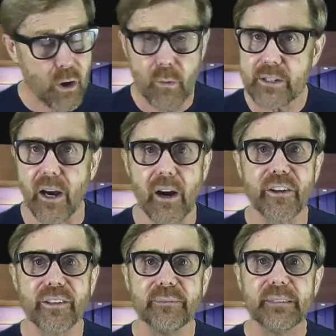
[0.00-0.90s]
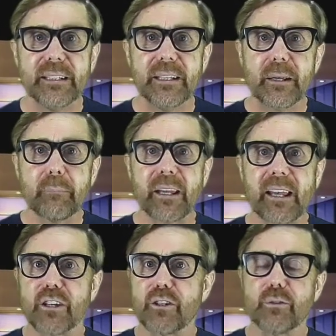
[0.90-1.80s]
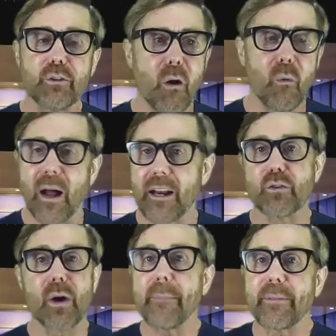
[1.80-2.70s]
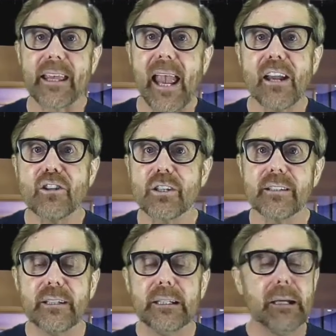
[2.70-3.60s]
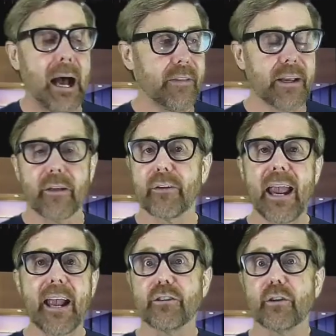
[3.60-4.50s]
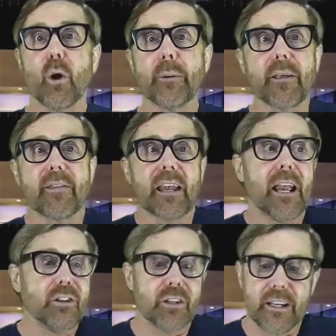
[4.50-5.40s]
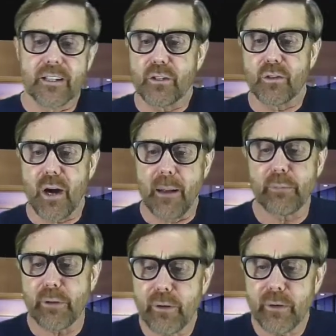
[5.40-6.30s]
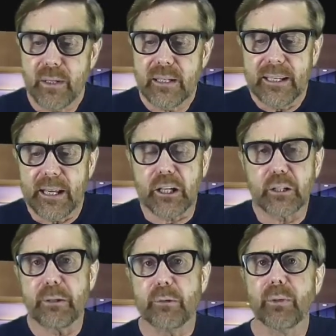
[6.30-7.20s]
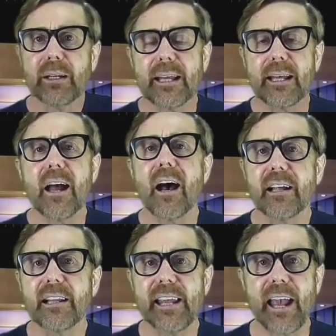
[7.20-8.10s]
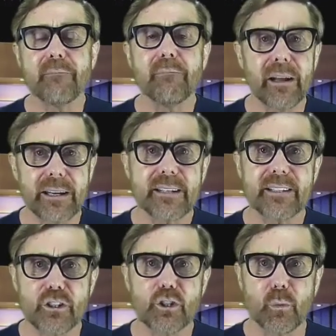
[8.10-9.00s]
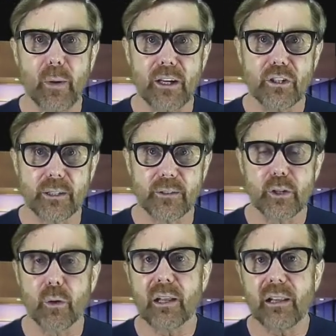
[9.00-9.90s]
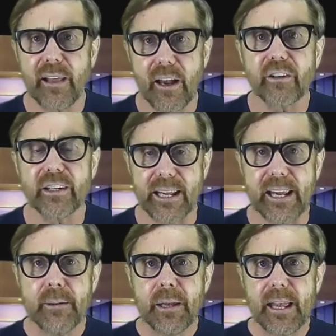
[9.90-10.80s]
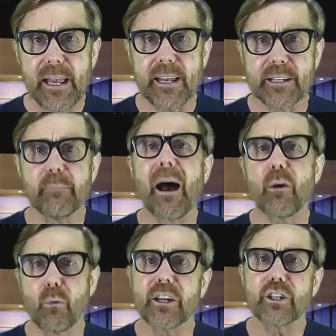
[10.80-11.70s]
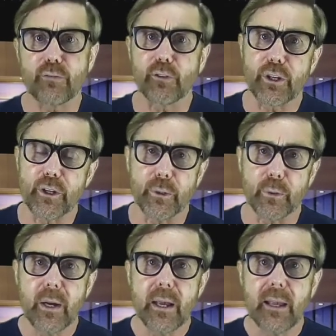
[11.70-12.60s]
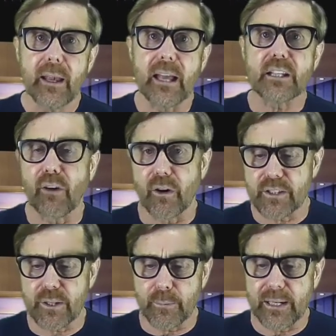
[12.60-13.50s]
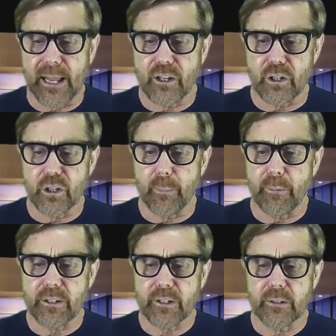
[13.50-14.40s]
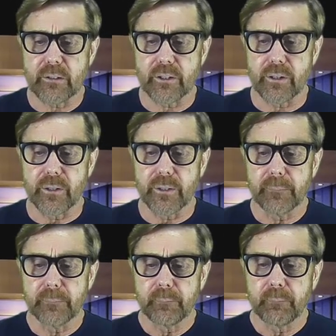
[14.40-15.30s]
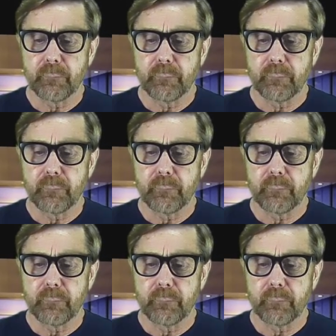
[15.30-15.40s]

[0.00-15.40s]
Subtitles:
I know it's hard because you don't want to drop the agent. On the other hand, you're hoping that the agent doesn't drop you. It could be really an ugly and muddy situation. So clarity is my wish for you as far as the relationship is concerned.